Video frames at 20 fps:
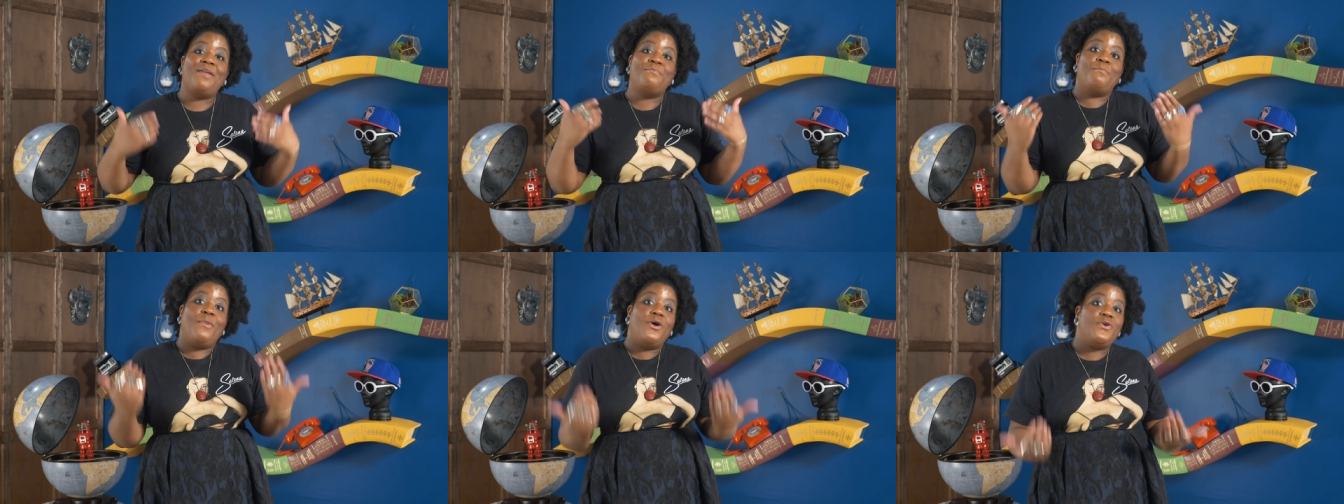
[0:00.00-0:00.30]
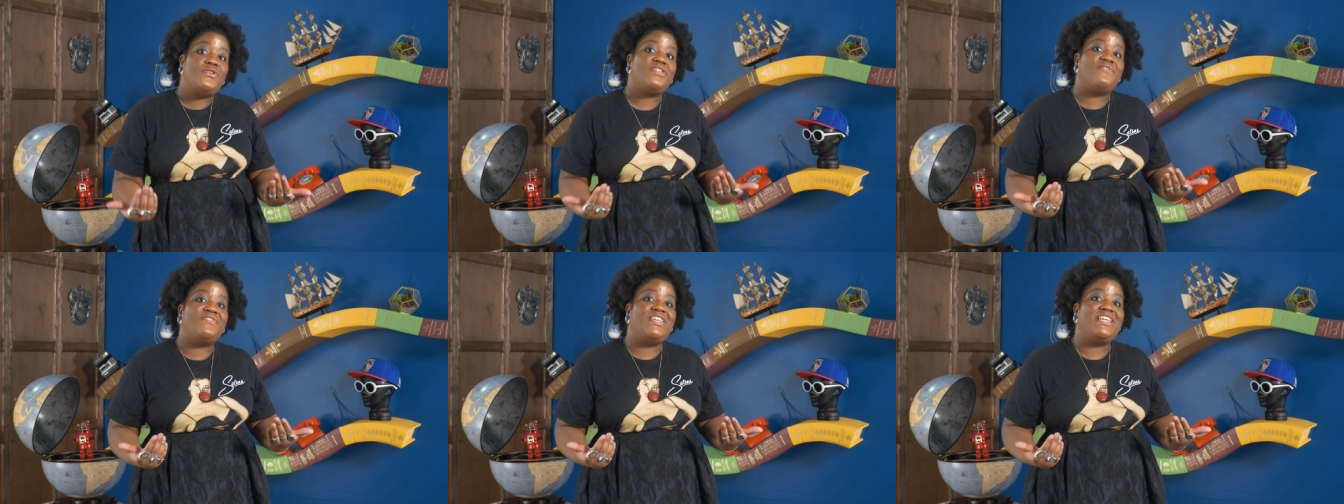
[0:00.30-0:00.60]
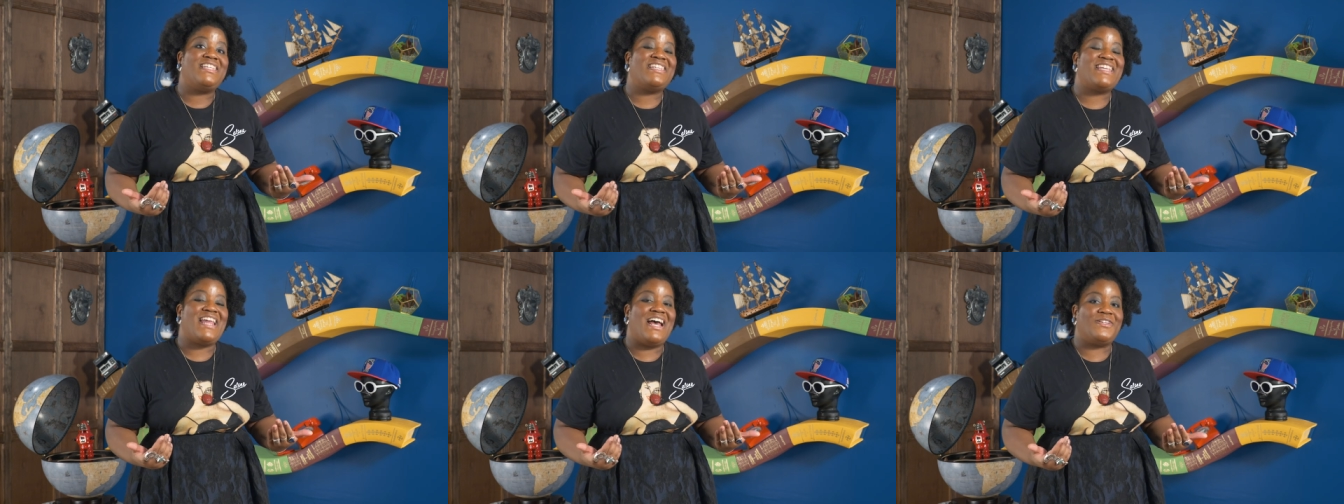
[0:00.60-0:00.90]
And most of
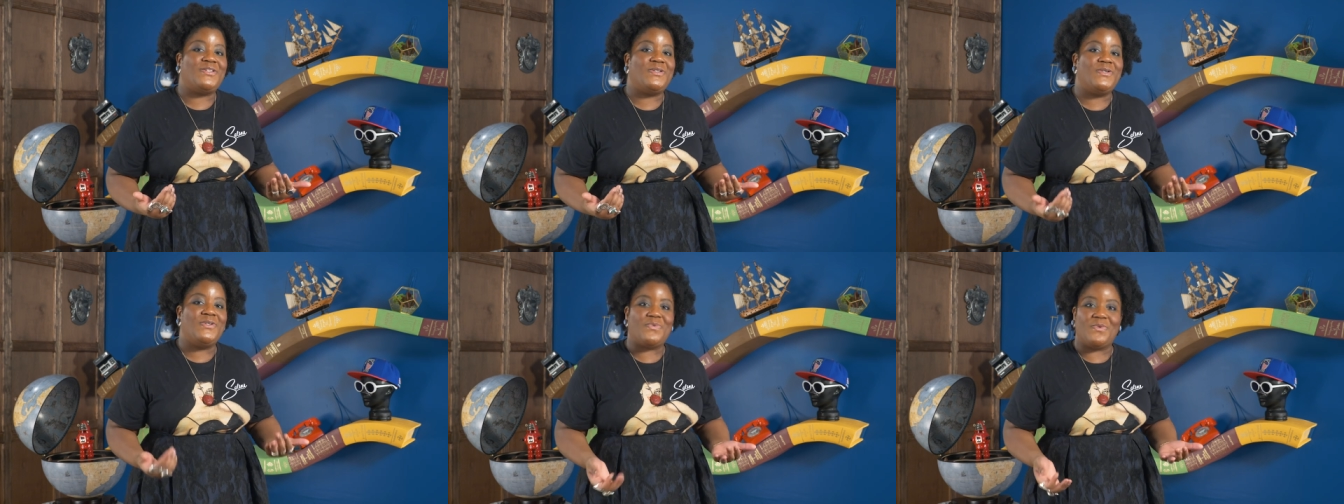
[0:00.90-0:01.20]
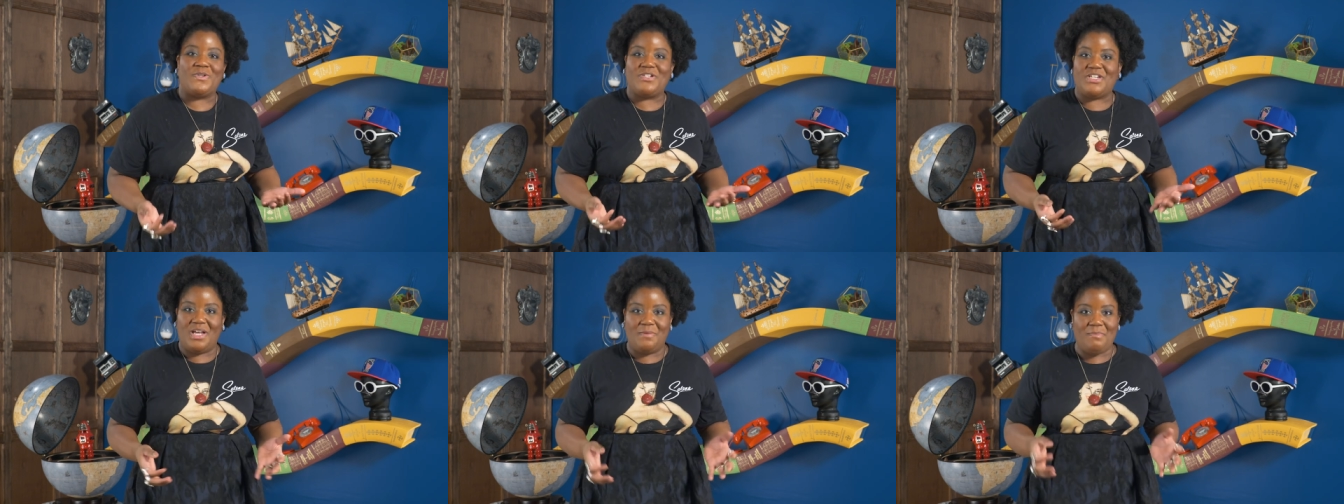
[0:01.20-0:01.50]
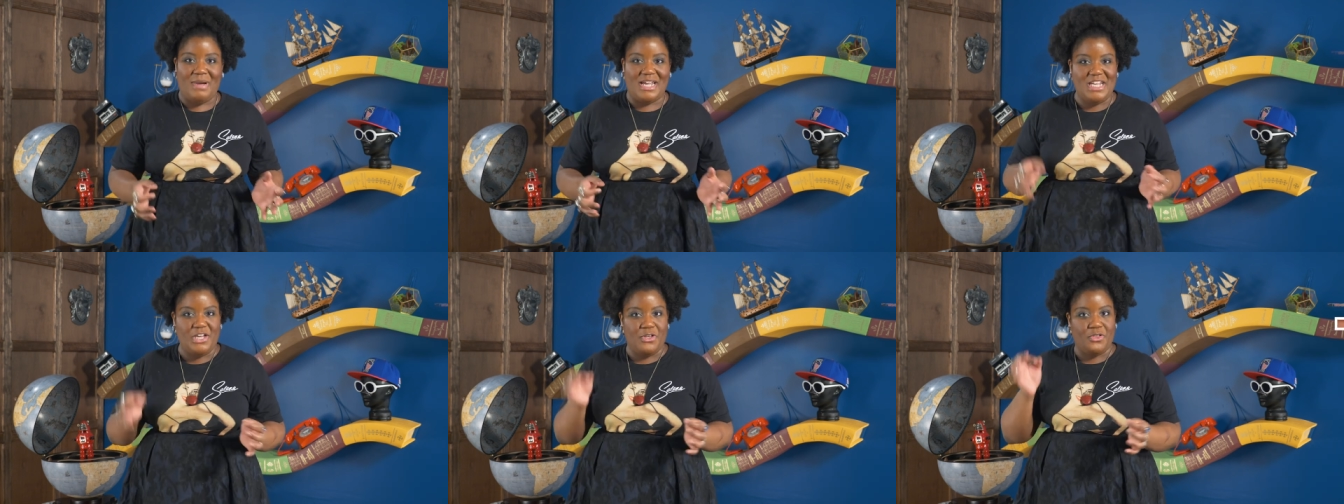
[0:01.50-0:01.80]
these tattoos were done
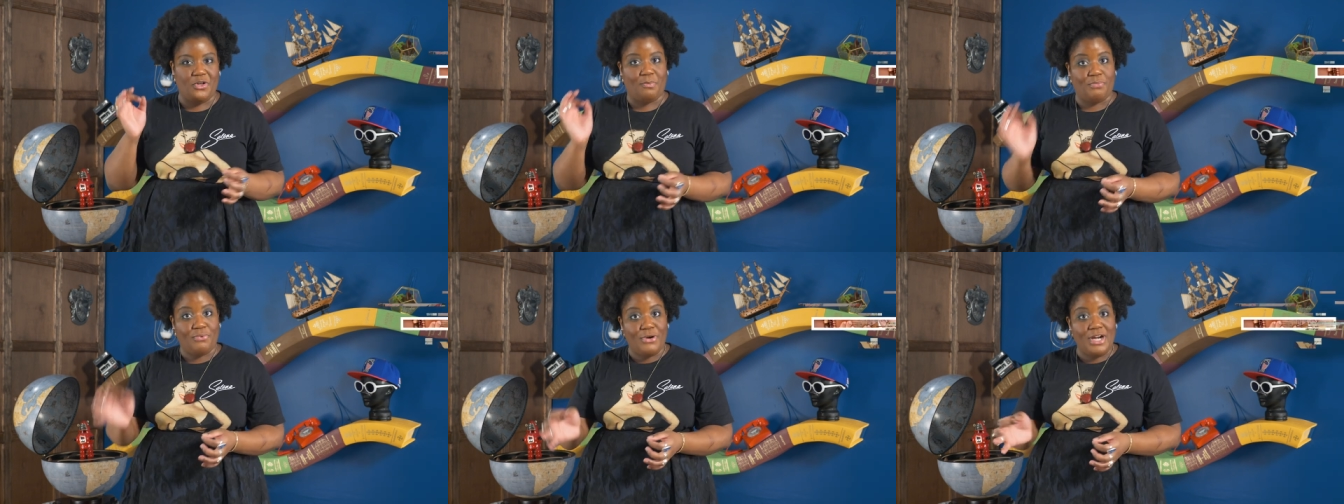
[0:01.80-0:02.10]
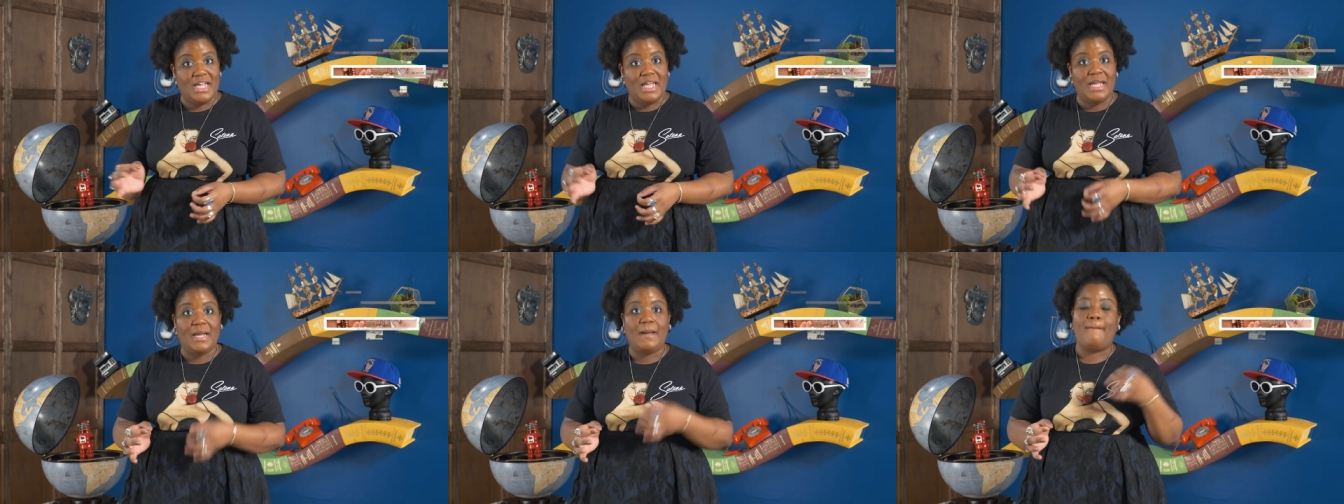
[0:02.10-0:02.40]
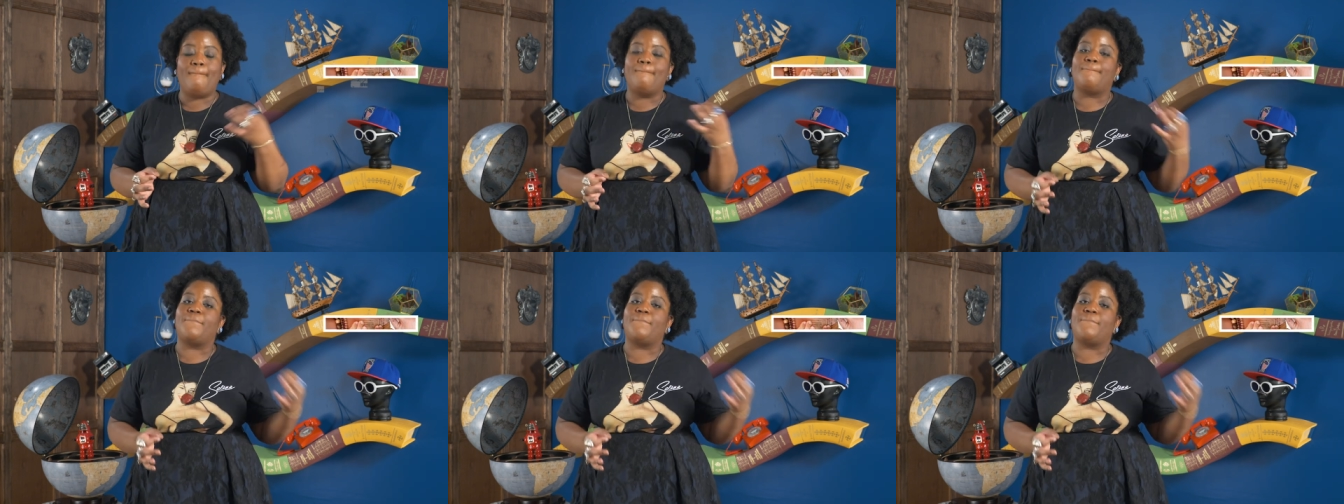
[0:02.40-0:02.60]
by either pricking,